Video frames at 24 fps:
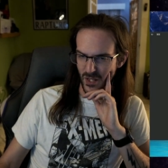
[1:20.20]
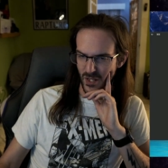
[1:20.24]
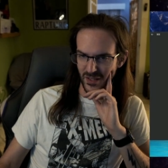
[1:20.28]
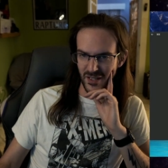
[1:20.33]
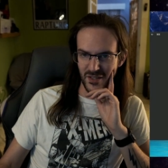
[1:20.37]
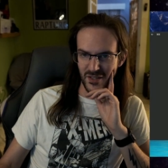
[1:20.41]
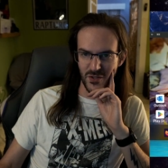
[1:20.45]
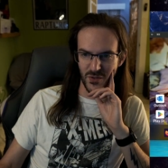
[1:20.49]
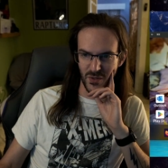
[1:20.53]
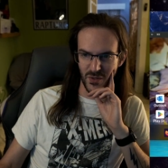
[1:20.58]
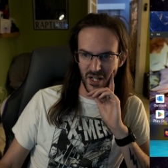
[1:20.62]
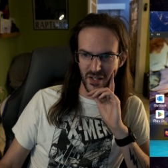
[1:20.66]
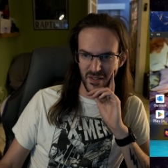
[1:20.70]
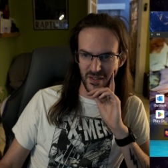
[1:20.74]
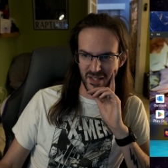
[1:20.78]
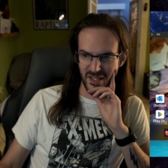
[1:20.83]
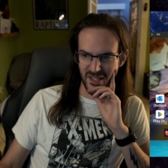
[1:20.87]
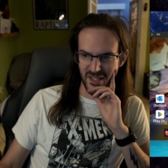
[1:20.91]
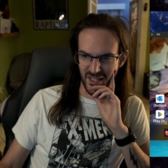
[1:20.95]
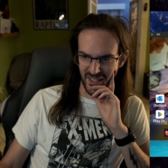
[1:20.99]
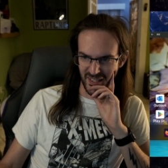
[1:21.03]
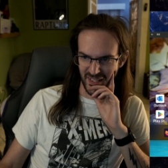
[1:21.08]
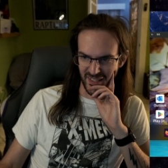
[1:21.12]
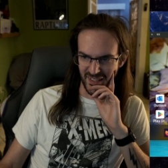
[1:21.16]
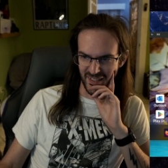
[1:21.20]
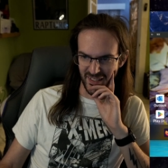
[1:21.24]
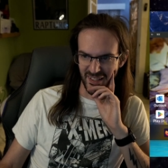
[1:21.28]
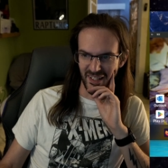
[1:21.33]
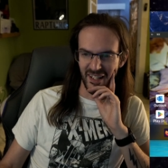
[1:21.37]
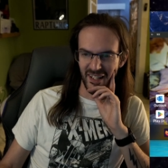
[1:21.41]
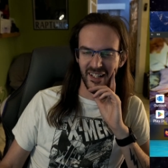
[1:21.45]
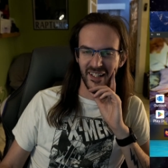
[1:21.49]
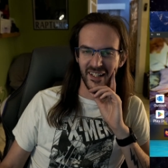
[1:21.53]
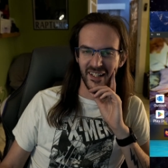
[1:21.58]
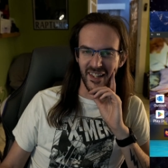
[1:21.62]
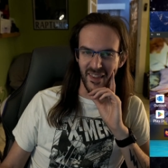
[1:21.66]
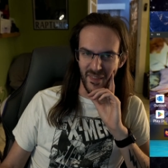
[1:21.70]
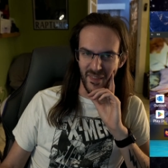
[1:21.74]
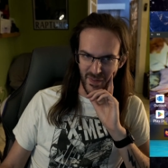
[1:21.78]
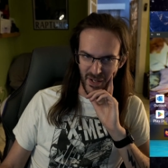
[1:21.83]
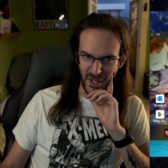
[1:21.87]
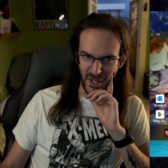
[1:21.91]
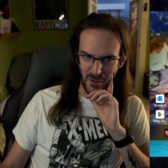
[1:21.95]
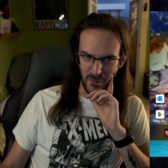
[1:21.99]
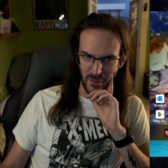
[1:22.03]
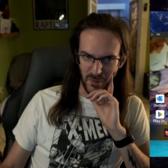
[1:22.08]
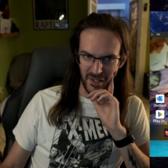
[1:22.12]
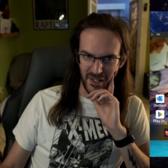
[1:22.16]
Let's try this again.
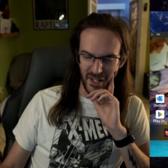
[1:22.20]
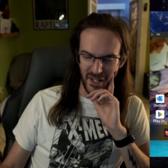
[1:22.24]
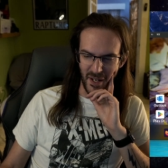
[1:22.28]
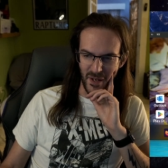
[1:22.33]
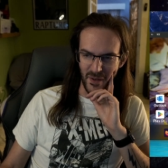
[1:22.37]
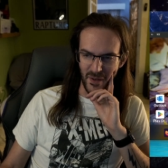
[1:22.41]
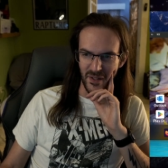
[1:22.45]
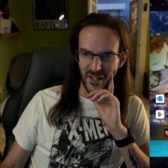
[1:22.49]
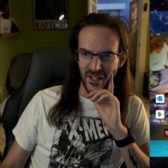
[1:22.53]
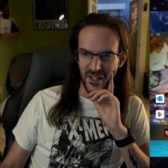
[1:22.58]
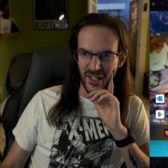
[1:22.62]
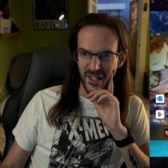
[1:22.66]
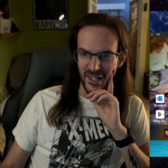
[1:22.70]
There we go.